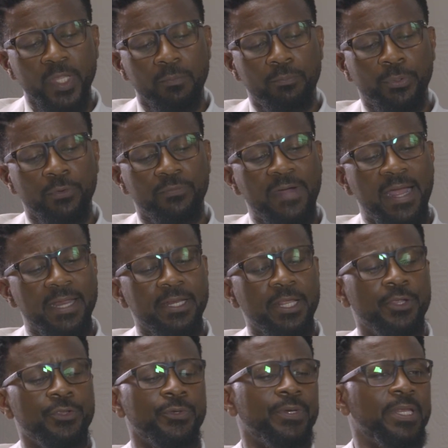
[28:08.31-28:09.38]
provide
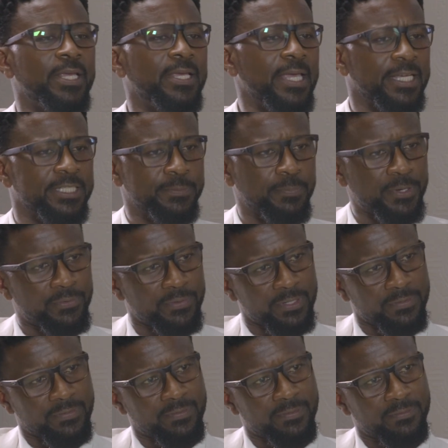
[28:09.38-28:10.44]
a unique
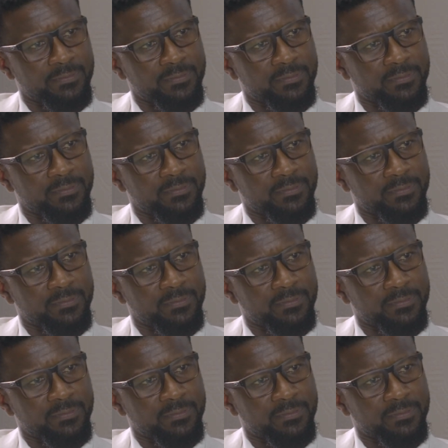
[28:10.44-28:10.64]
experience.